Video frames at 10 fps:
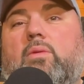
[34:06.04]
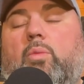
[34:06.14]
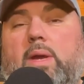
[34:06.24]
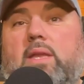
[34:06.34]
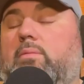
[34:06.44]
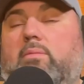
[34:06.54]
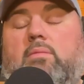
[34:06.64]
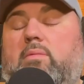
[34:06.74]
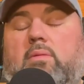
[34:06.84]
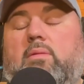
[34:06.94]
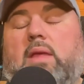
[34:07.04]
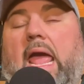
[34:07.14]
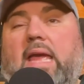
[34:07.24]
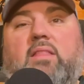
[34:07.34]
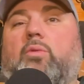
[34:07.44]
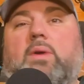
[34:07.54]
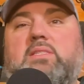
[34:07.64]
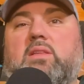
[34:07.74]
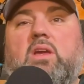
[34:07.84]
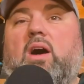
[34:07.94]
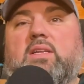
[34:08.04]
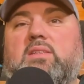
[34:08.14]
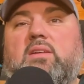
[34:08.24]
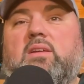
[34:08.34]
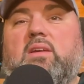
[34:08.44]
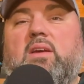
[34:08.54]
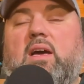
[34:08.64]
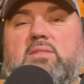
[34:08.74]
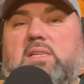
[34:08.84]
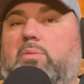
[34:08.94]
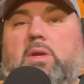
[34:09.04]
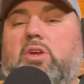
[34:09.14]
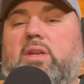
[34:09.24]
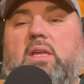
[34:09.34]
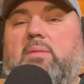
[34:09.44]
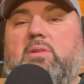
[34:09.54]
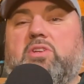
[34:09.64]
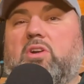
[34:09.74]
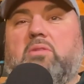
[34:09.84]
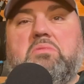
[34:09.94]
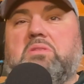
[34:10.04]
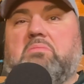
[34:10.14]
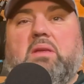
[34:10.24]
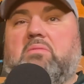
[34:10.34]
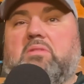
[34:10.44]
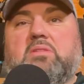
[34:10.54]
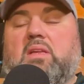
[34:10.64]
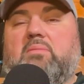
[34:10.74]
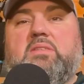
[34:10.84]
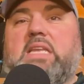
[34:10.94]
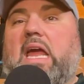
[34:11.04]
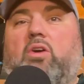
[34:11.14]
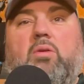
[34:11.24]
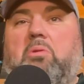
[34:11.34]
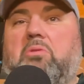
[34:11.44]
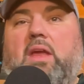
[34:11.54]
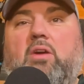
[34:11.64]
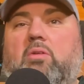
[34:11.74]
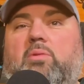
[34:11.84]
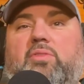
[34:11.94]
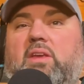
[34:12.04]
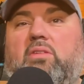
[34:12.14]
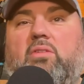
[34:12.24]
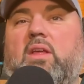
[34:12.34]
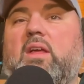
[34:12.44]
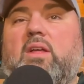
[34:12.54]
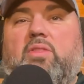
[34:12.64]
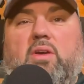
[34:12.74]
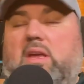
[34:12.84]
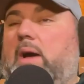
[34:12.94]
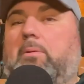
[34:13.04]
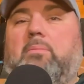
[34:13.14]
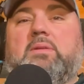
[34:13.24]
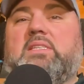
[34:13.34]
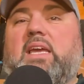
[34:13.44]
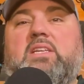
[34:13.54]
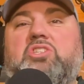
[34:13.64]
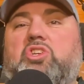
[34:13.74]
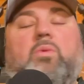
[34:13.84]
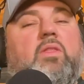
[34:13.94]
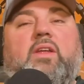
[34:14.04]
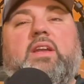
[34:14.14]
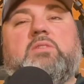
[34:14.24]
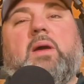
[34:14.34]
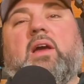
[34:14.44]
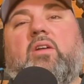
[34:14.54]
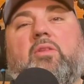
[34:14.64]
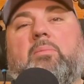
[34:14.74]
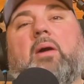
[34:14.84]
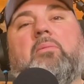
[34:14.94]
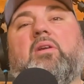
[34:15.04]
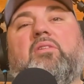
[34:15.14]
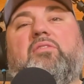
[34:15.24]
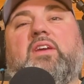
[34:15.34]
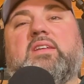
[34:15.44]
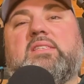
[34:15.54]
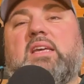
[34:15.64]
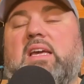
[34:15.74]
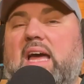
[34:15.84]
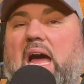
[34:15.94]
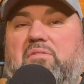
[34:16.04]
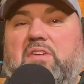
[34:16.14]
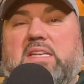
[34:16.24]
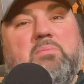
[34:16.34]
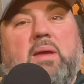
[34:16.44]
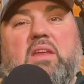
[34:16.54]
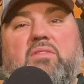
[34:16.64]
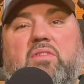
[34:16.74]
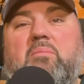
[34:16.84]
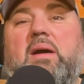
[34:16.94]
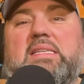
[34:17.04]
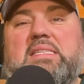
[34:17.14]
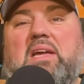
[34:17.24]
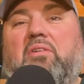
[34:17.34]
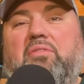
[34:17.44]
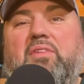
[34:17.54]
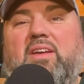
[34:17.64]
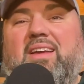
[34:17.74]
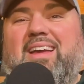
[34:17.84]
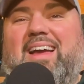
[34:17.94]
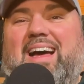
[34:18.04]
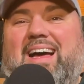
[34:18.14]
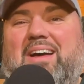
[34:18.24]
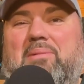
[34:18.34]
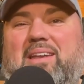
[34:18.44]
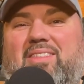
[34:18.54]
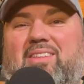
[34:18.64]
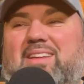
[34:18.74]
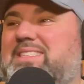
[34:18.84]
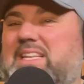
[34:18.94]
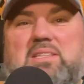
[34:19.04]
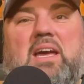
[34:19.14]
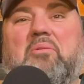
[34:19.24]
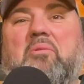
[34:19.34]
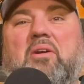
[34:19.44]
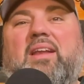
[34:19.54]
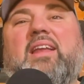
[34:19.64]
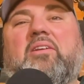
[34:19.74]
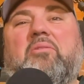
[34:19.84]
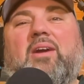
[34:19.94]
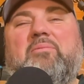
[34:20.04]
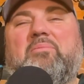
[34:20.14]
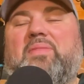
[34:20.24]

we ate the rest of the cost. I was like, we couldn't come to terms. It was a terrible, terrible deal. The couple mistakes she wouldn't let us back on the property to fix. I fixed many of them myself, uh, but nonetheless, that's kind of where it ended, right?